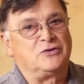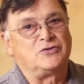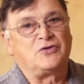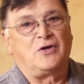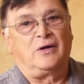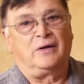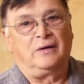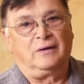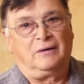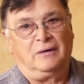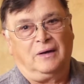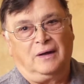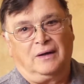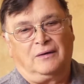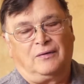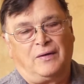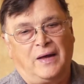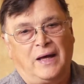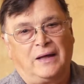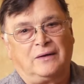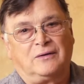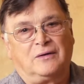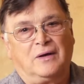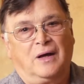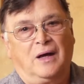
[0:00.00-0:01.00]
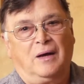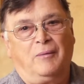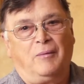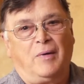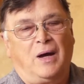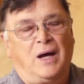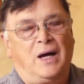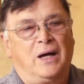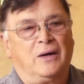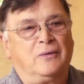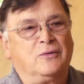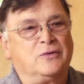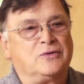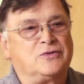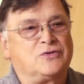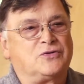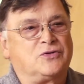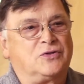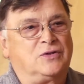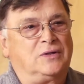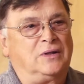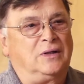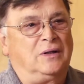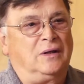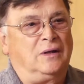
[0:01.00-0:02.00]
at that time, I was
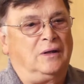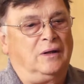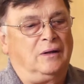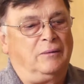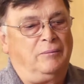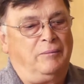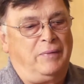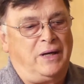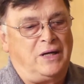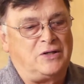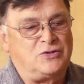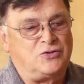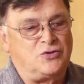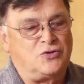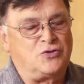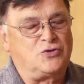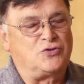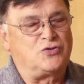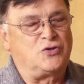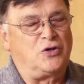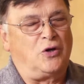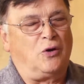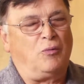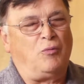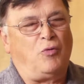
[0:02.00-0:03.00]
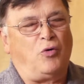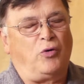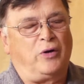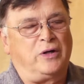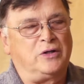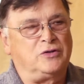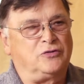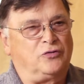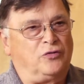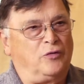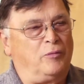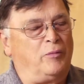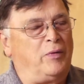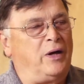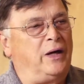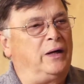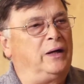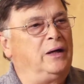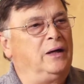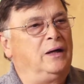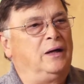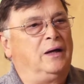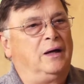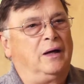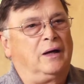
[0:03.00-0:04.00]
the master of ceremonies for my
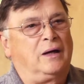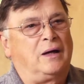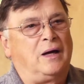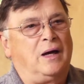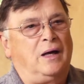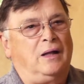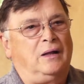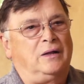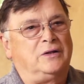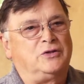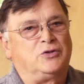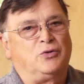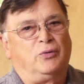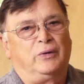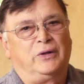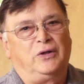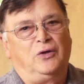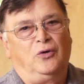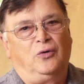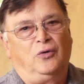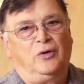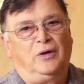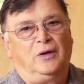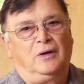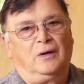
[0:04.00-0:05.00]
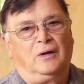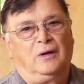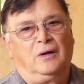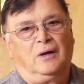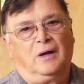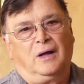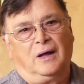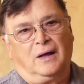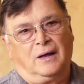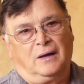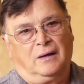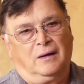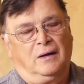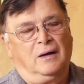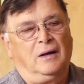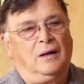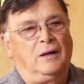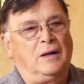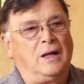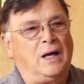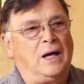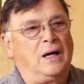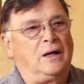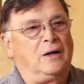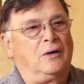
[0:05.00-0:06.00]
college reunion and had a
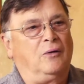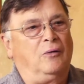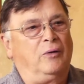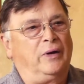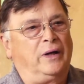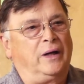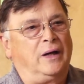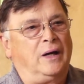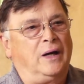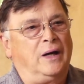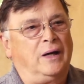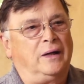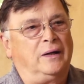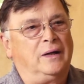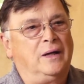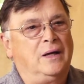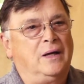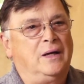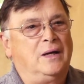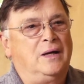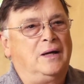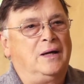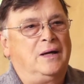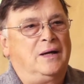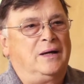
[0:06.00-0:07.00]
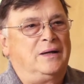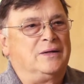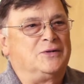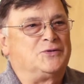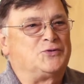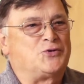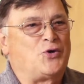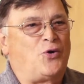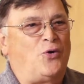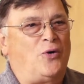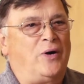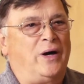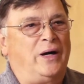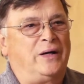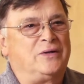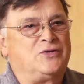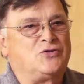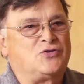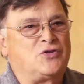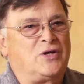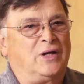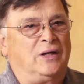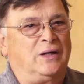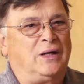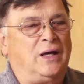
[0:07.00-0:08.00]
lot going on. And so I
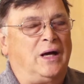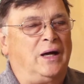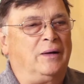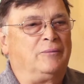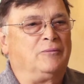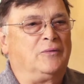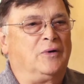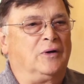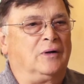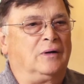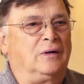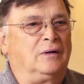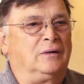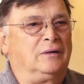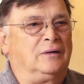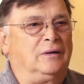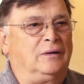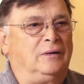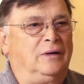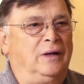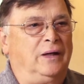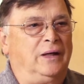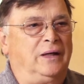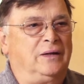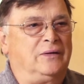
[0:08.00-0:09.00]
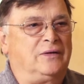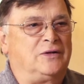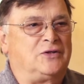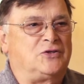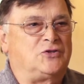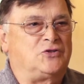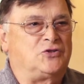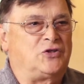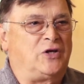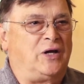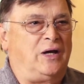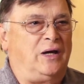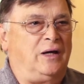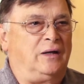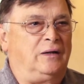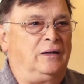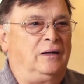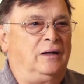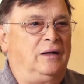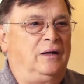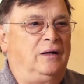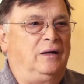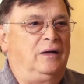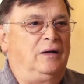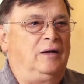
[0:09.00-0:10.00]
said, I'm going to delay this shot
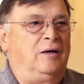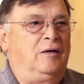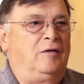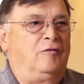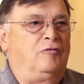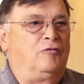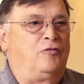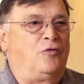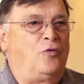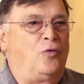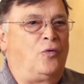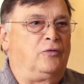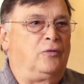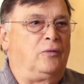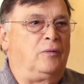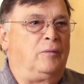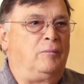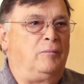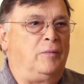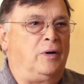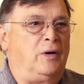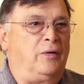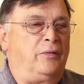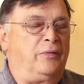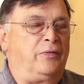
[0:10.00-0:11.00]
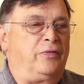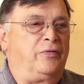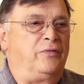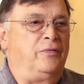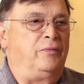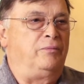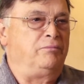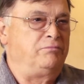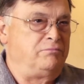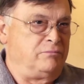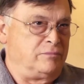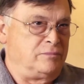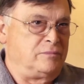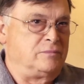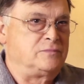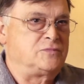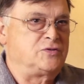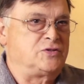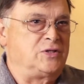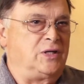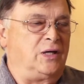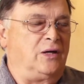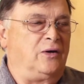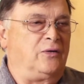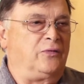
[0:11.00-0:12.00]
for a month and
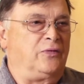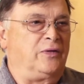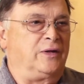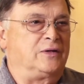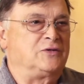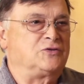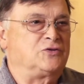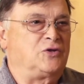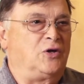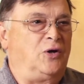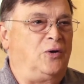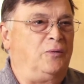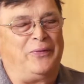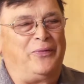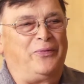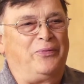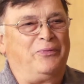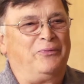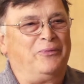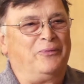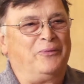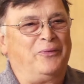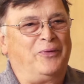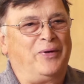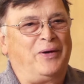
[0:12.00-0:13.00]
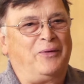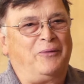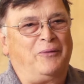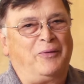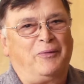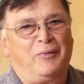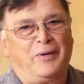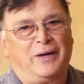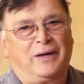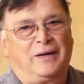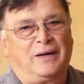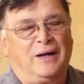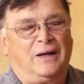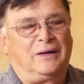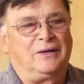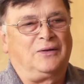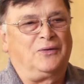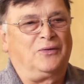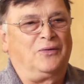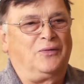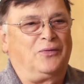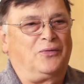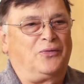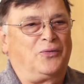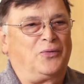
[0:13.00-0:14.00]
see how things go. We got
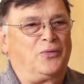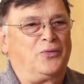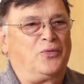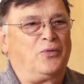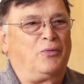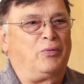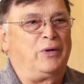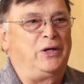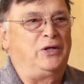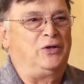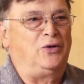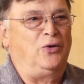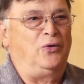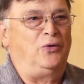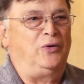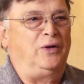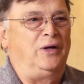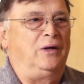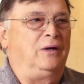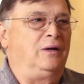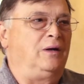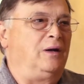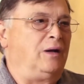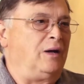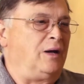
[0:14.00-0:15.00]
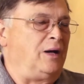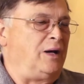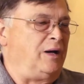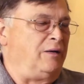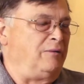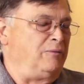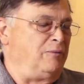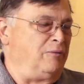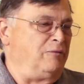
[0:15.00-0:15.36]
through the reunion. I